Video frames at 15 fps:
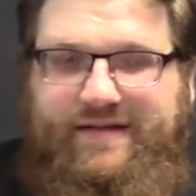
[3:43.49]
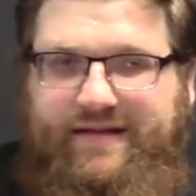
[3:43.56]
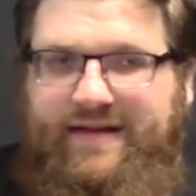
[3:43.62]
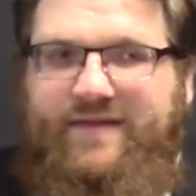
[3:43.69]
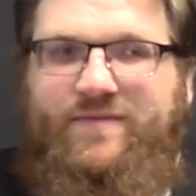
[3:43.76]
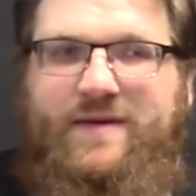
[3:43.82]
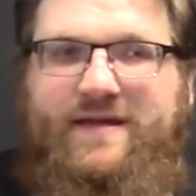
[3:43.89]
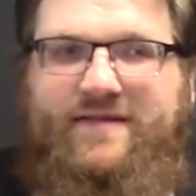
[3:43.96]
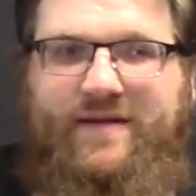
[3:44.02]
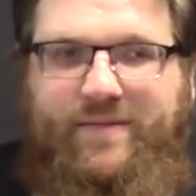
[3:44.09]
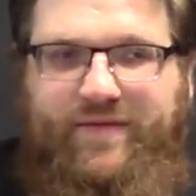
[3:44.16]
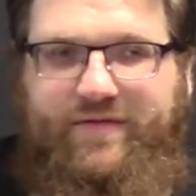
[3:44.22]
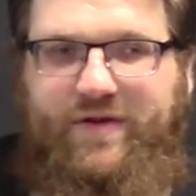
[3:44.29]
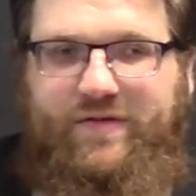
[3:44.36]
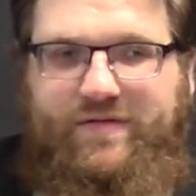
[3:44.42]
give me some
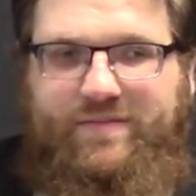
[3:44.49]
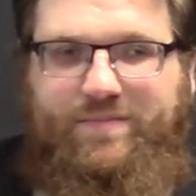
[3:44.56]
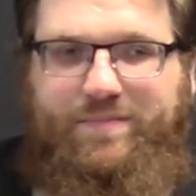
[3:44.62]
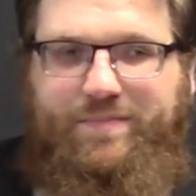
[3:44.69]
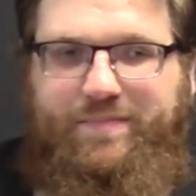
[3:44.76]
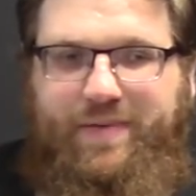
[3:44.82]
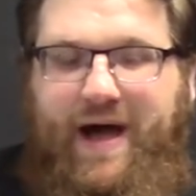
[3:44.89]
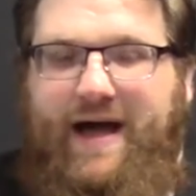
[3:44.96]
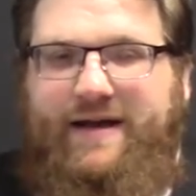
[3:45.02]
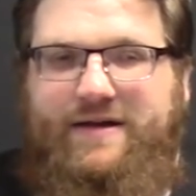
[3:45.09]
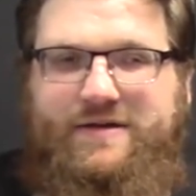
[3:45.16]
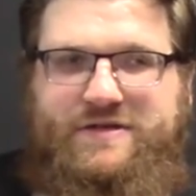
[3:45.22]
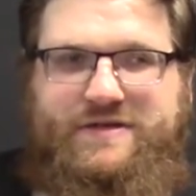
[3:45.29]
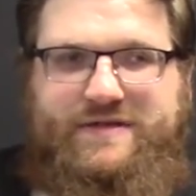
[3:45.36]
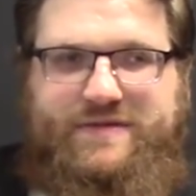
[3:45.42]
of your
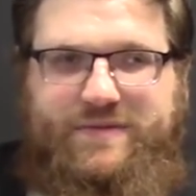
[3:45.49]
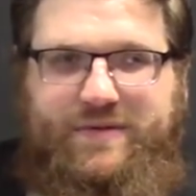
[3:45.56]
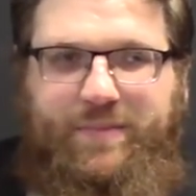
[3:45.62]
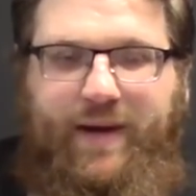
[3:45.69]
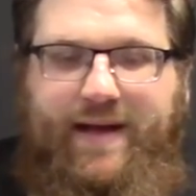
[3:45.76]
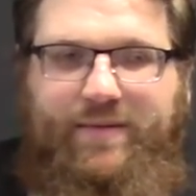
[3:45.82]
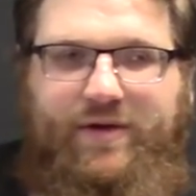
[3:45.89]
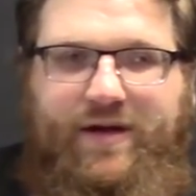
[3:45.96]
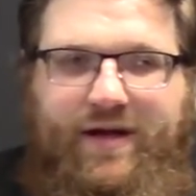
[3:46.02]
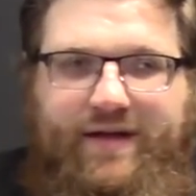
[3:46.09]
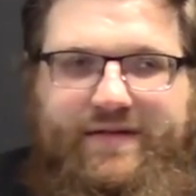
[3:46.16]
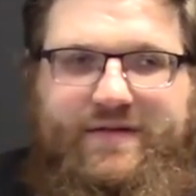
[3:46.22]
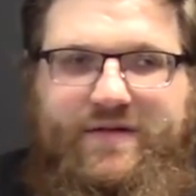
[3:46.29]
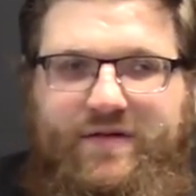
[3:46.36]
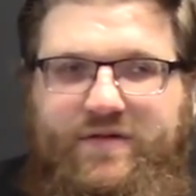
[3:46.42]
pottage, that's what the Bible
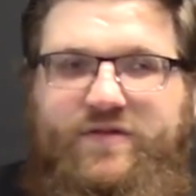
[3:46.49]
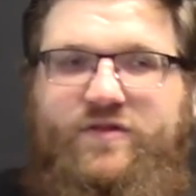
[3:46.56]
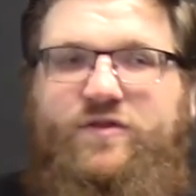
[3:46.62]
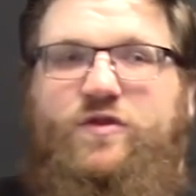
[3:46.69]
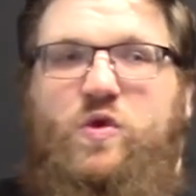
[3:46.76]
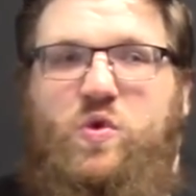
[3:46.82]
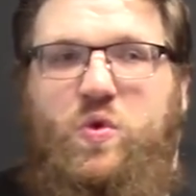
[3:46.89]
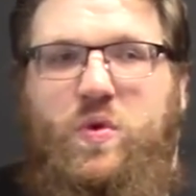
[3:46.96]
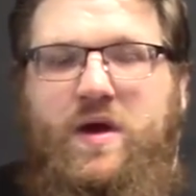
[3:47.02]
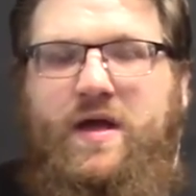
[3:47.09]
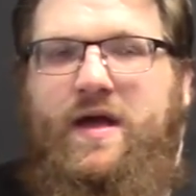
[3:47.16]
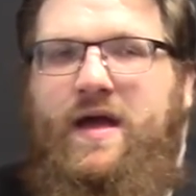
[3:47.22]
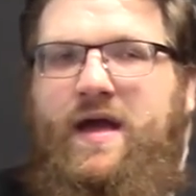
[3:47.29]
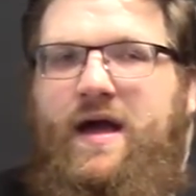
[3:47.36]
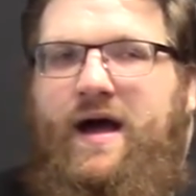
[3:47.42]
calls it, or stew,
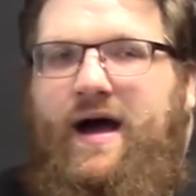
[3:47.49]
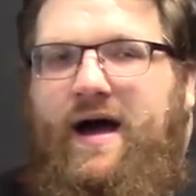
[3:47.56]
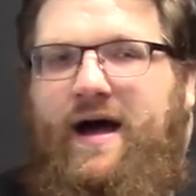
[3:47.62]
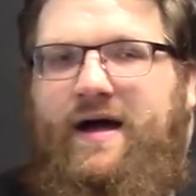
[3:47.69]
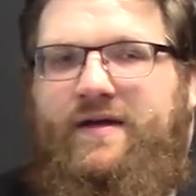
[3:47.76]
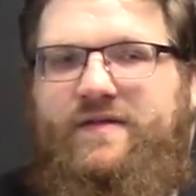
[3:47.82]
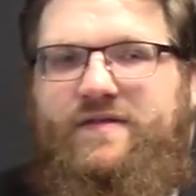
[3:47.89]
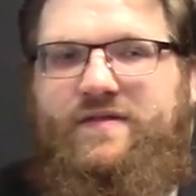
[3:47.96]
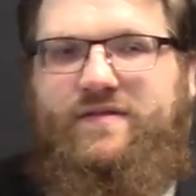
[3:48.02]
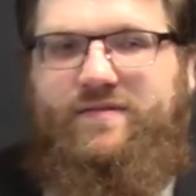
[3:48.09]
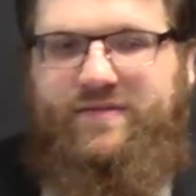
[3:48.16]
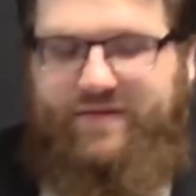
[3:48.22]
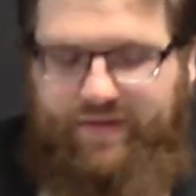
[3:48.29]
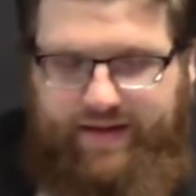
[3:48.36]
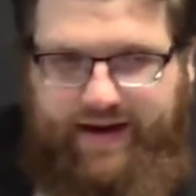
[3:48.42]

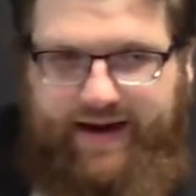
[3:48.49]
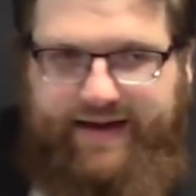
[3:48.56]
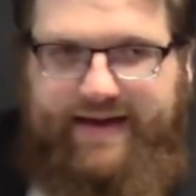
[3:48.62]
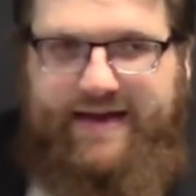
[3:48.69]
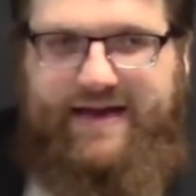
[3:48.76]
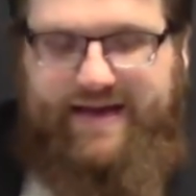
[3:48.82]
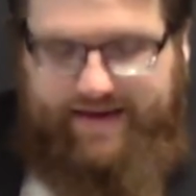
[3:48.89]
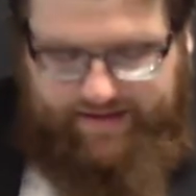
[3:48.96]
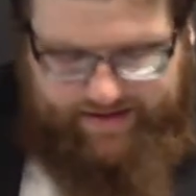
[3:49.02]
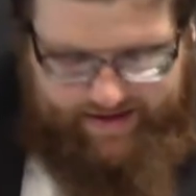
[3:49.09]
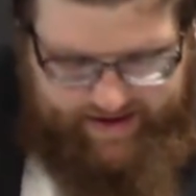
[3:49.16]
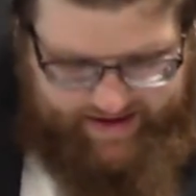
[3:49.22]
so that I can eat.